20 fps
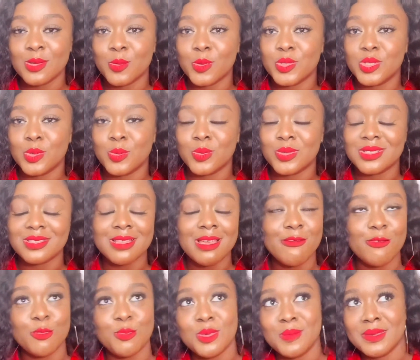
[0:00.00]
want, life would
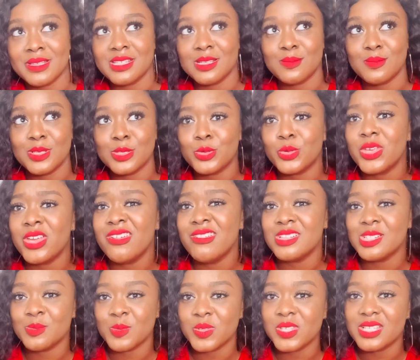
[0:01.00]
be better place. So here is
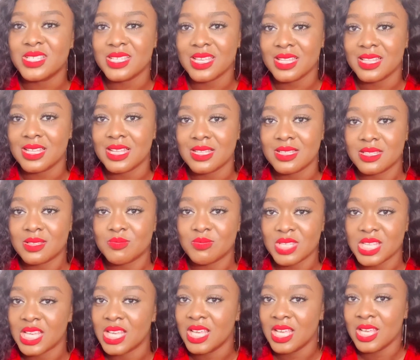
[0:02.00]
somebody saying that to me,
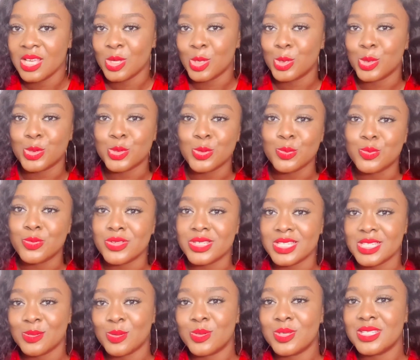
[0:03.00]
you're so pretty, all
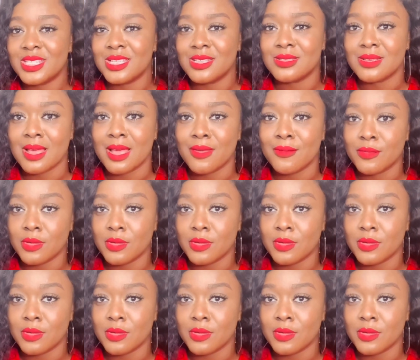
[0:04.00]
it takes to have you.